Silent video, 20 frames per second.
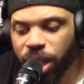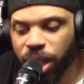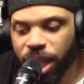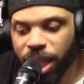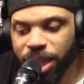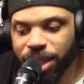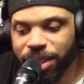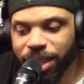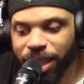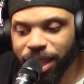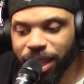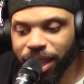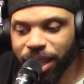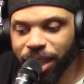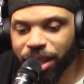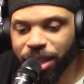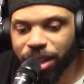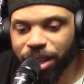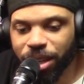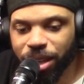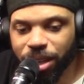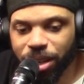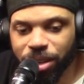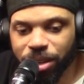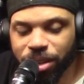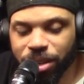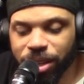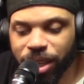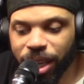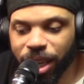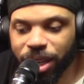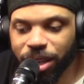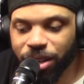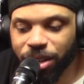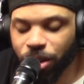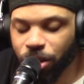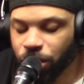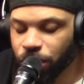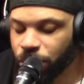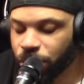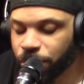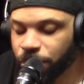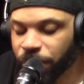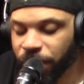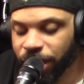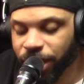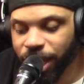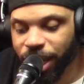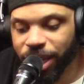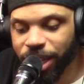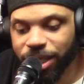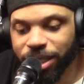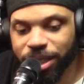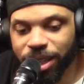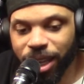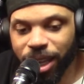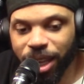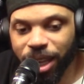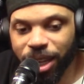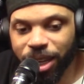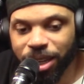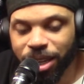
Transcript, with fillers: And then then, oh my God, then